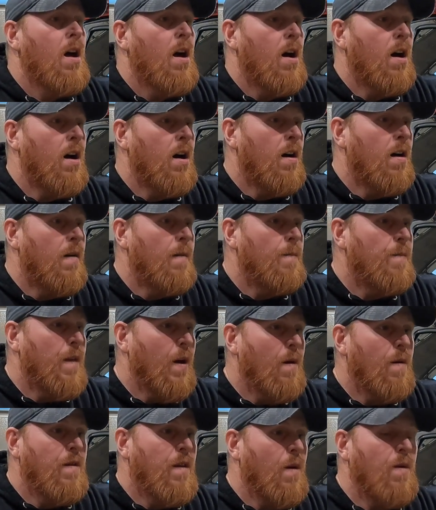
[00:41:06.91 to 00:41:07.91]
Uh,
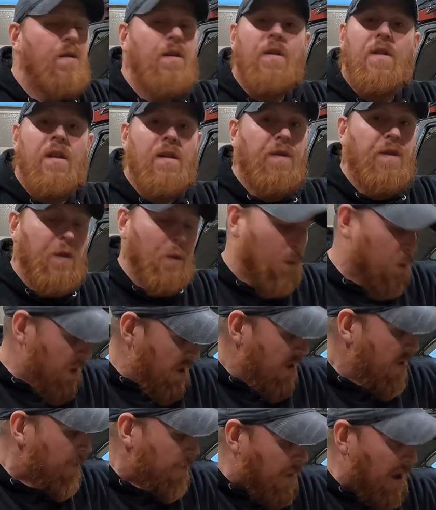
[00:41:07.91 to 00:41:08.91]
th those are the
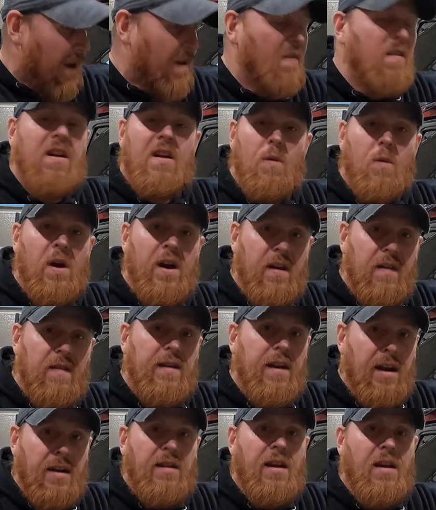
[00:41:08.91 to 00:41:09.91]
three basic ways
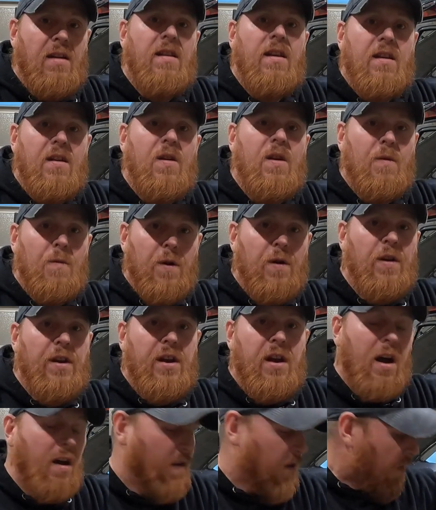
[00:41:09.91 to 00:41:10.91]
that I think that you can really
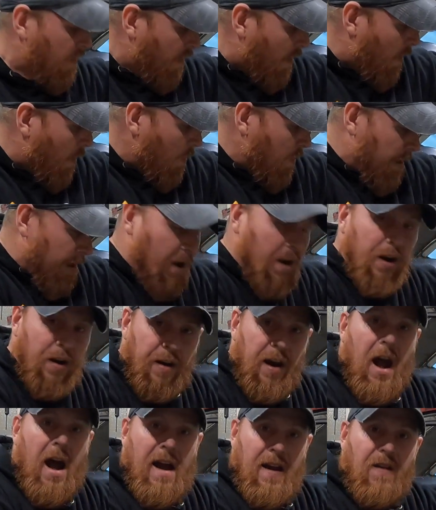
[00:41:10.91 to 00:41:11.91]
cut this hole and get a
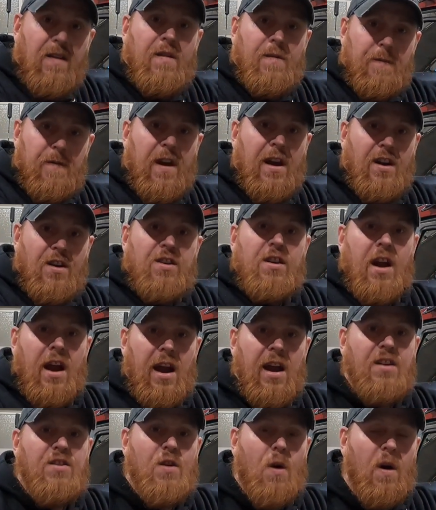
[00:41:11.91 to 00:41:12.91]
nice finished
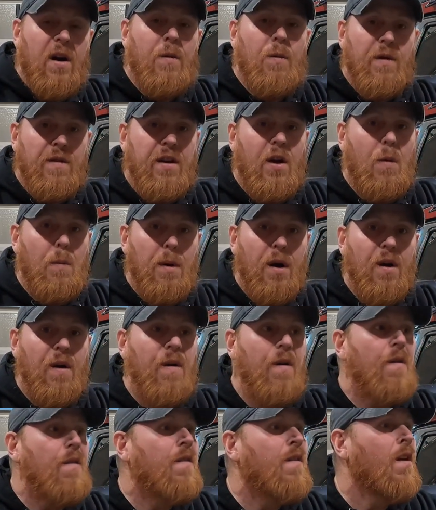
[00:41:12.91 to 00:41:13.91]
edge on it with no
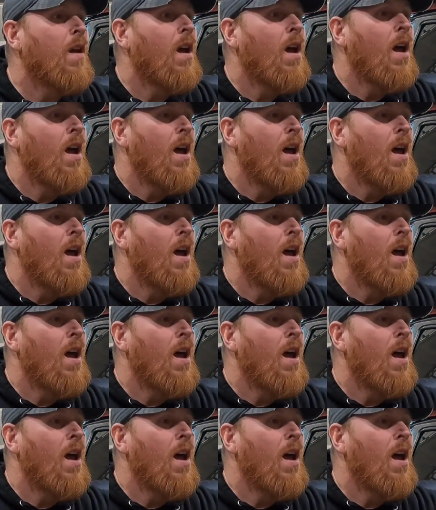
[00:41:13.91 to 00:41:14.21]
burrs.